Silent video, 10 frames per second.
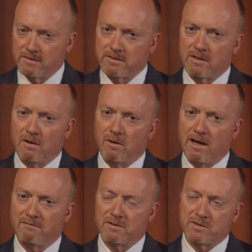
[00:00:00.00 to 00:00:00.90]
So,
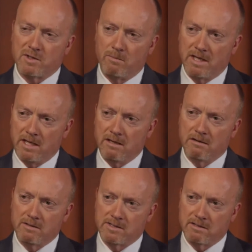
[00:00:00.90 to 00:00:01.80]
after so many
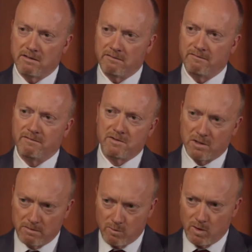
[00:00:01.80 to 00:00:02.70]
years of
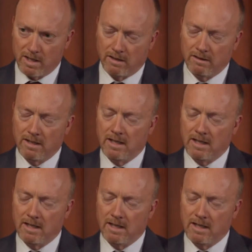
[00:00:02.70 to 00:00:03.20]
turmoil,